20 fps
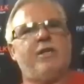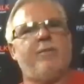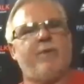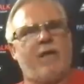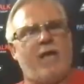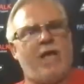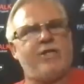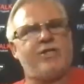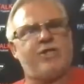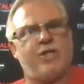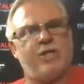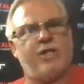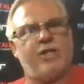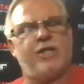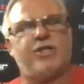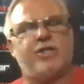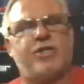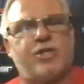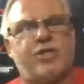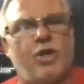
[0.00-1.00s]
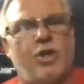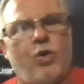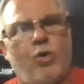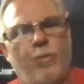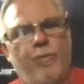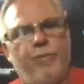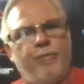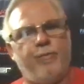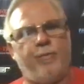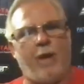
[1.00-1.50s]
me ask you this.
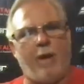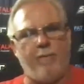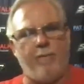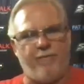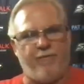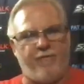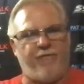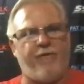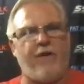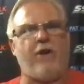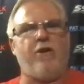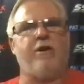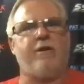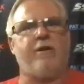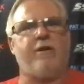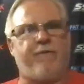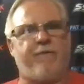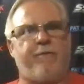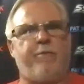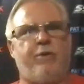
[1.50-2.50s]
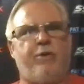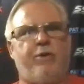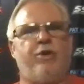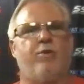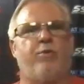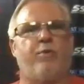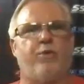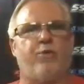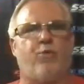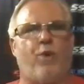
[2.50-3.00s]
So I'm fairly
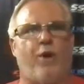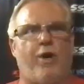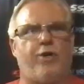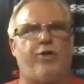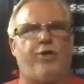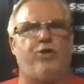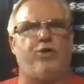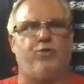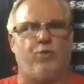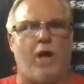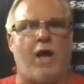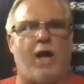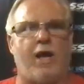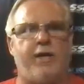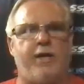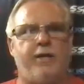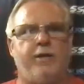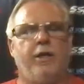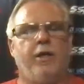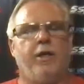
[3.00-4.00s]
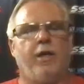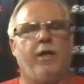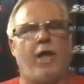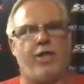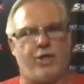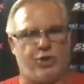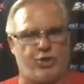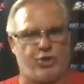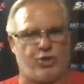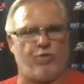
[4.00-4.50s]
familiar with where you ride
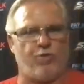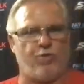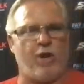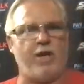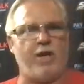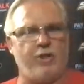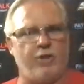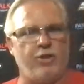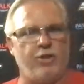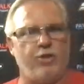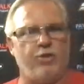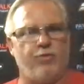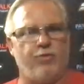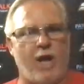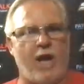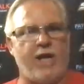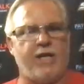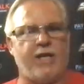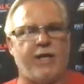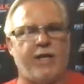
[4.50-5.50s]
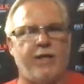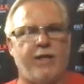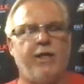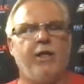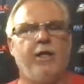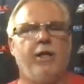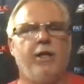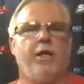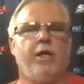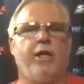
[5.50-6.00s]
and the terrain that you ride in.
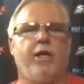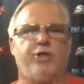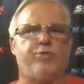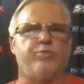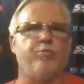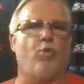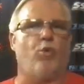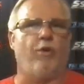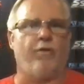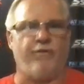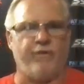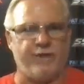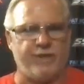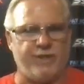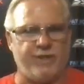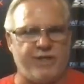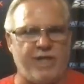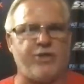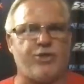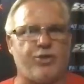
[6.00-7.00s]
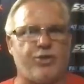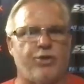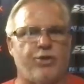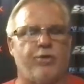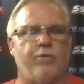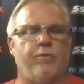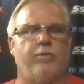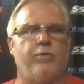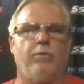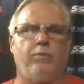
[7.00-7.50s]
It's more of a
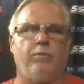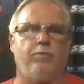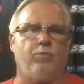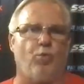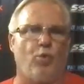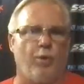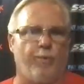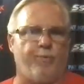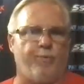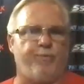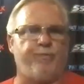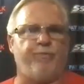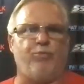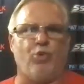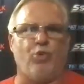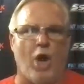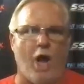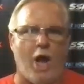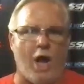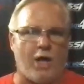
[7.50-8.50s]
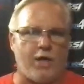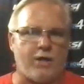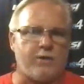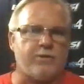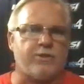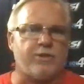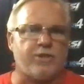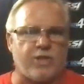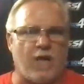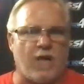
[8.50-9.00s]
desert whoop rock
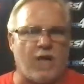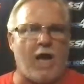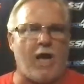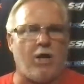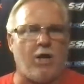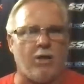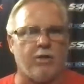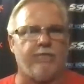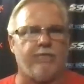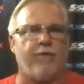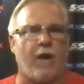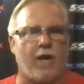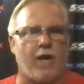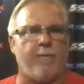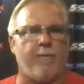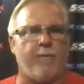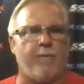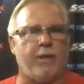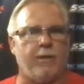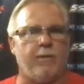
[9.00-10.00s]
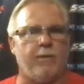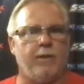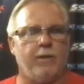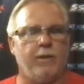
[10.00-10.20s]
style environment.